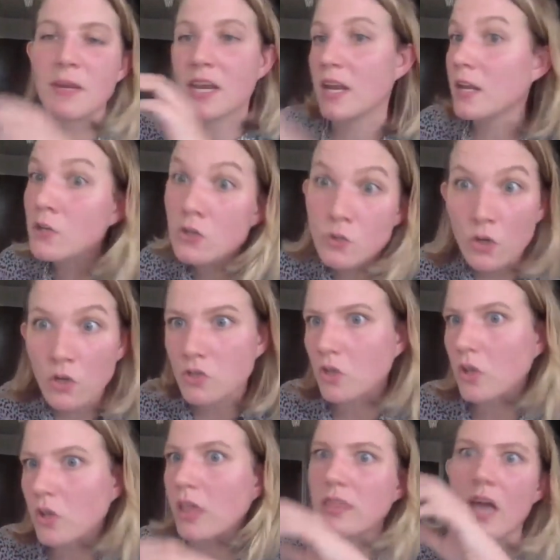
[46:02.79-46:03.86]
eating disorders
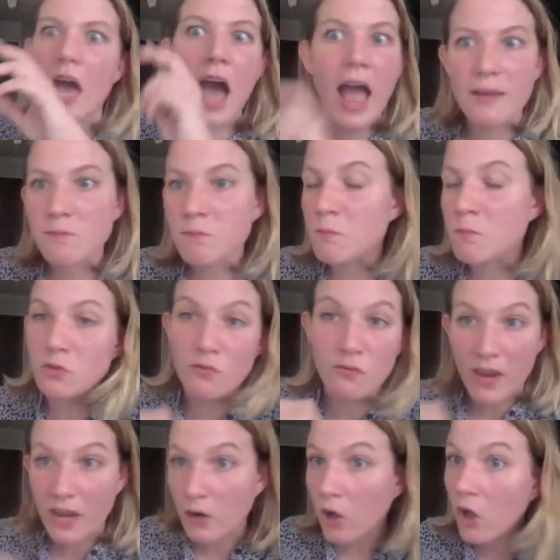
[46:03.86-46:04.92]
are like the high, most
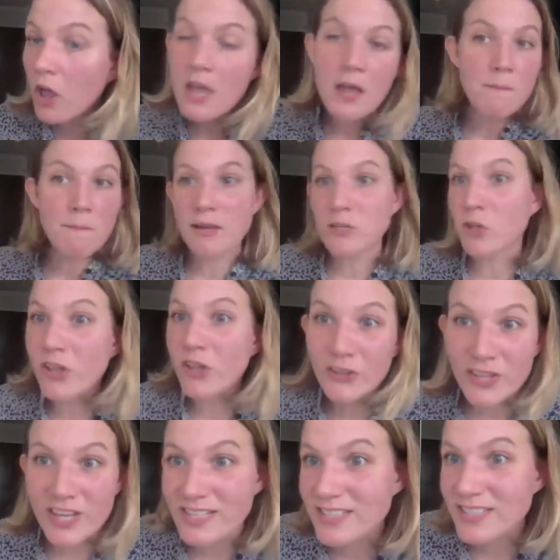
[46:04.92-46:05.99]
fatal mental
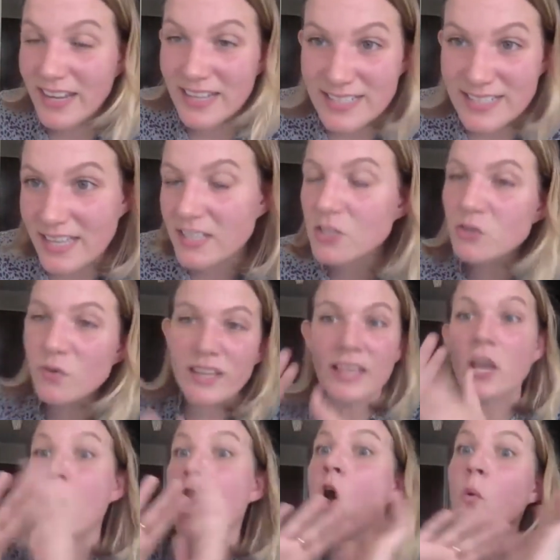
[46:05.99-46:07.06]
illness that exists, right? Like
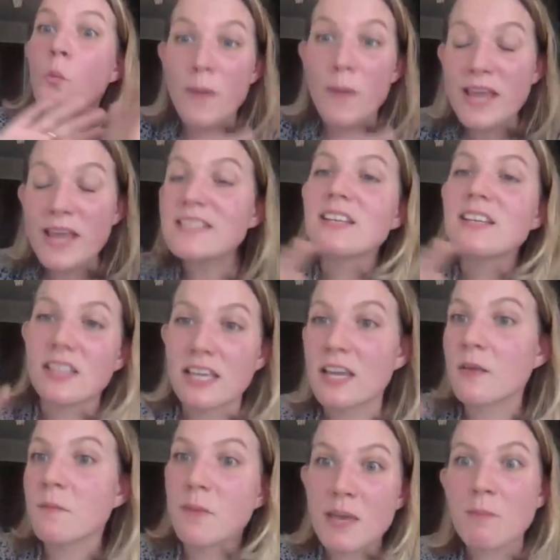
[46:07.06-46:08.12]

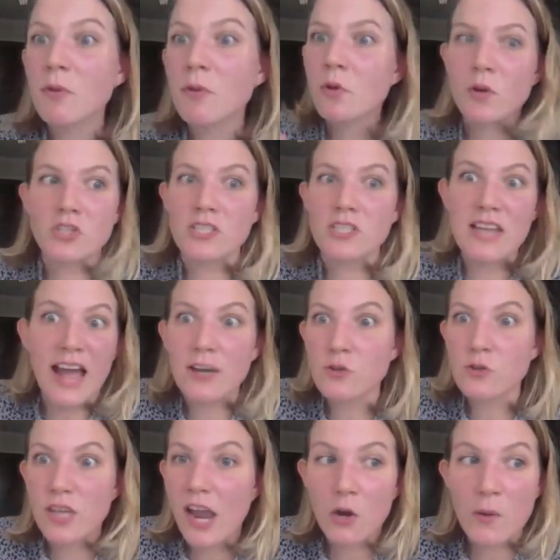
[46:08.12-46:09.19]
basically people who are just
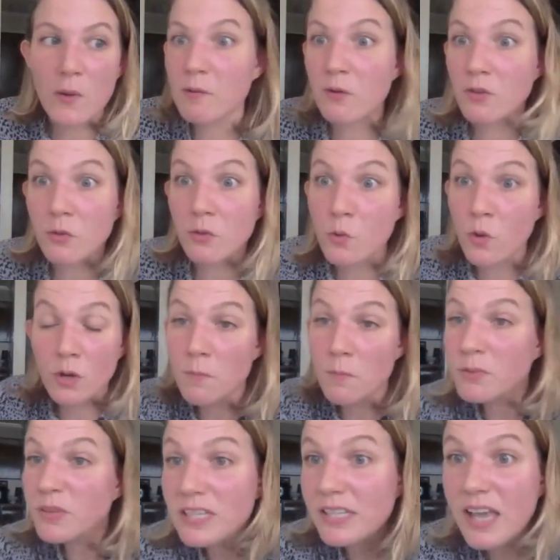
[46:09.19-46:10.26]
naturally higher weight who are
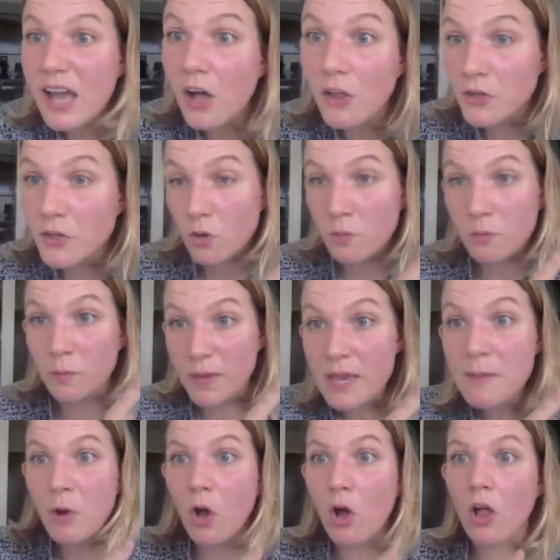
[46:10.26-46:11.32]
completely healthy normal
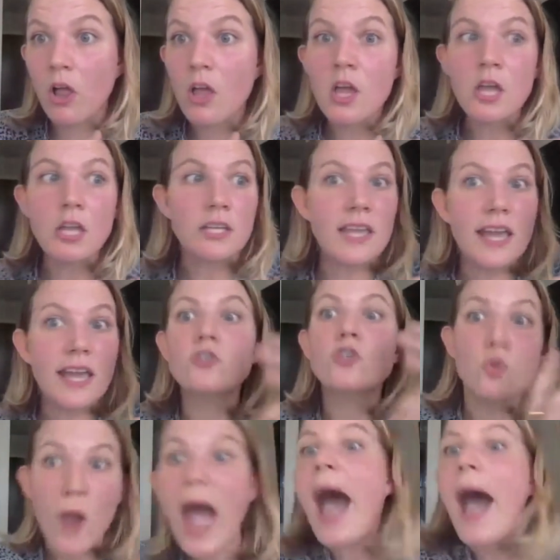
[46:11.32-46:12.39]
people get
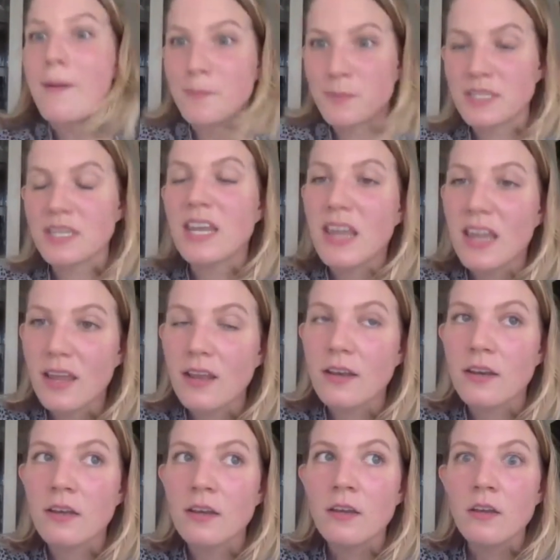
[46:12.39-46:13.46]
trapped
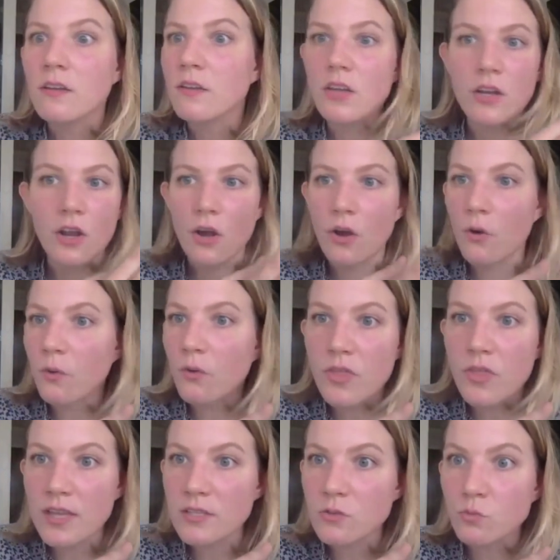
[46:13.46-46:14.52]
in you know
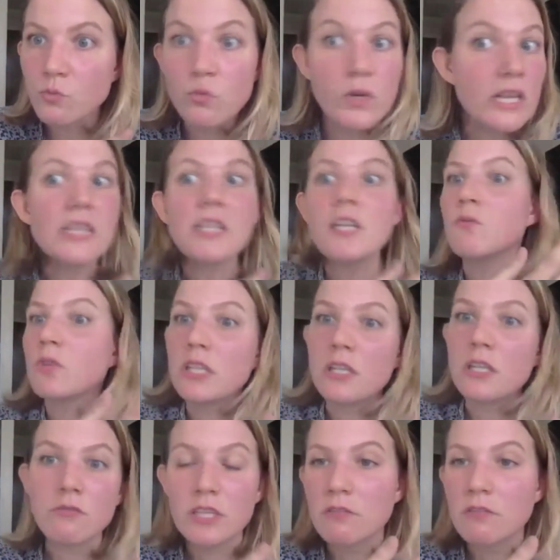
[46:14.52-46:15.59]
this really really
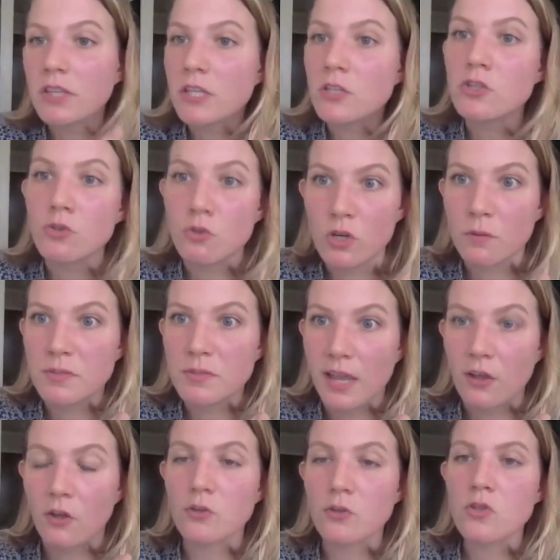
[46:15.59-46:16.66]
really really screwed up
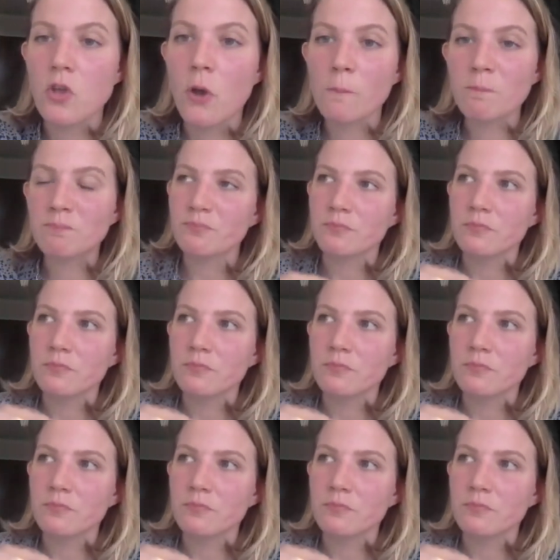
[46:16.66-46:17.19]
cycle so